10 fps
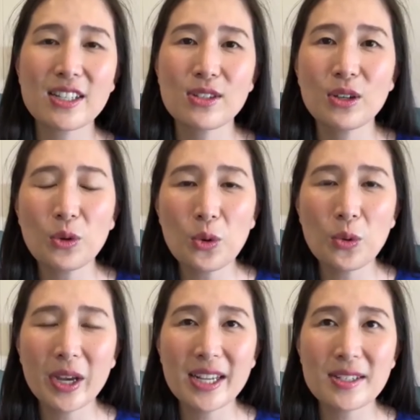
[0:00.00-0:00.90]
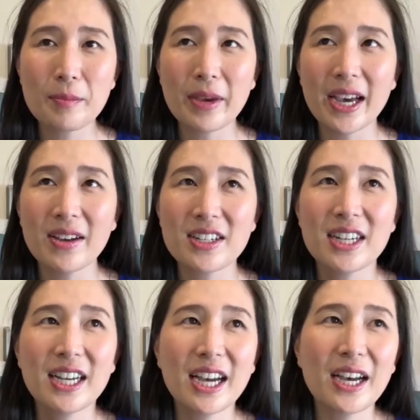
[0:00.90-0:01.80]
It's not always about
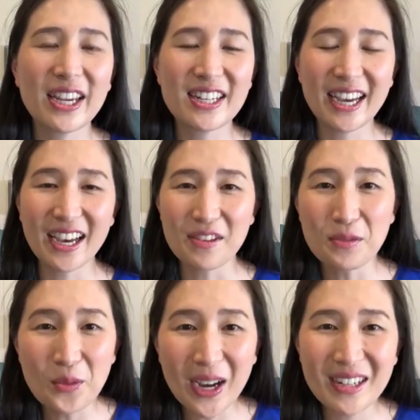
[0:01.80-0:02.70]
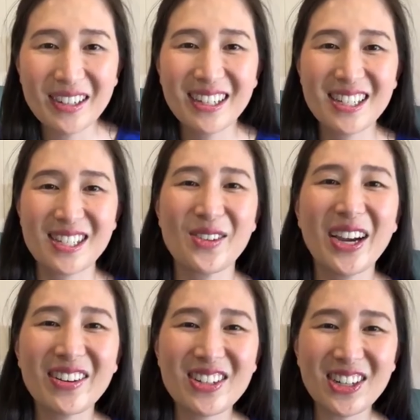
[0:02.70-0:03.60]
trying to have one
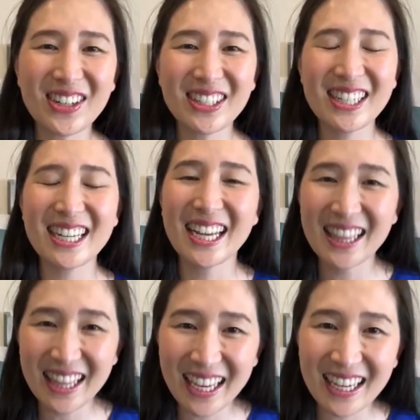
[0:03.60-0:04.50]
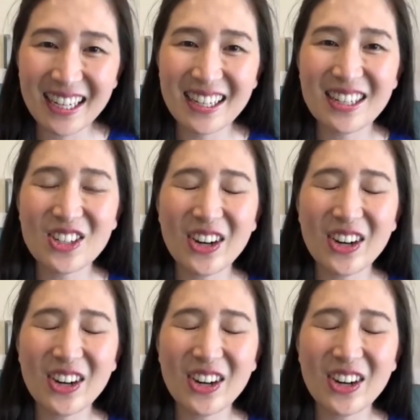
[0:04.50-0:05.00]
square of chocolate and then